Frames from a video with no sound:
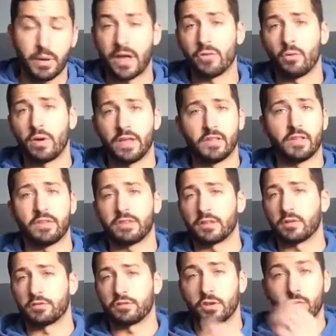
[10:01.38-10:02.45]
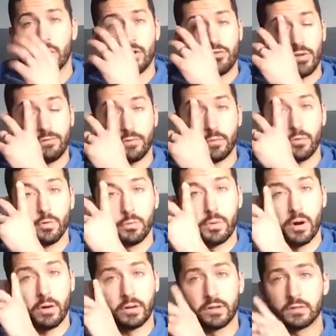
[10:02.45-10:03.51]
by the way, that I think that was a great trade for both
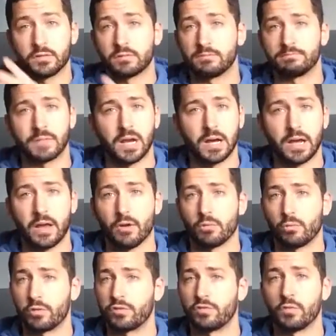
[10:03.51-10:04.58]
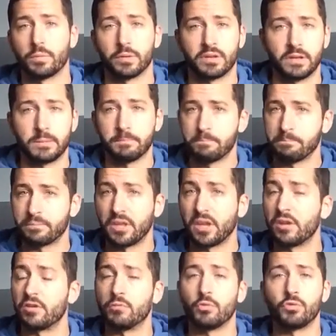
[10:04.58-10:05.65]
parties. Aaron was super deep,
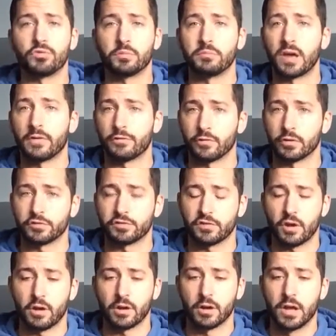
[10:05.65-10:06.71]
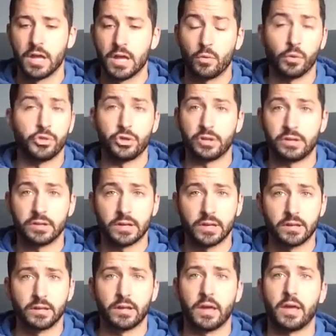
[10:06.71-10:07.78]
needed to move some depth for a star, which he
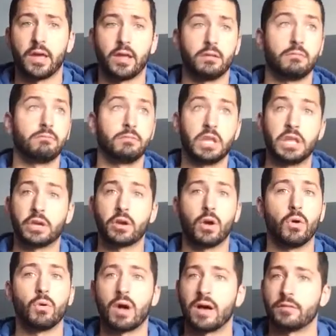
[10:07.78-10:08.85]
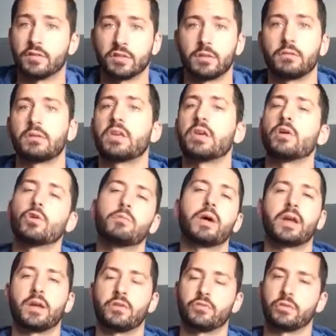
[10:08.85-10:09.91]
did, and Nico, obviously killed
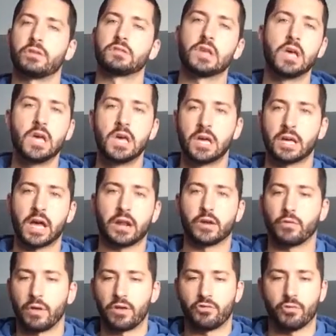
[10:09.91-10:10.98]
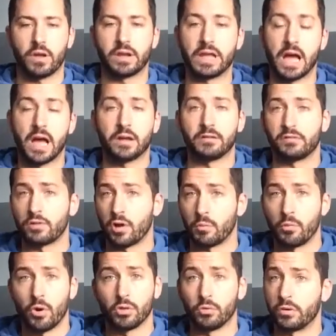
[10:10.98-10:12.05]
by injuries, got a great trade. Got Doug
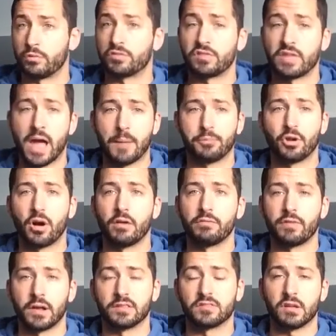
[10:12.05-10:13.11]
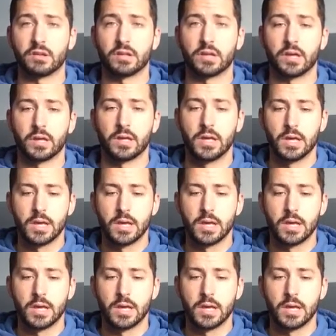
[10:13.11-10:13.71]
Baldwin, who snapped off on Sunday.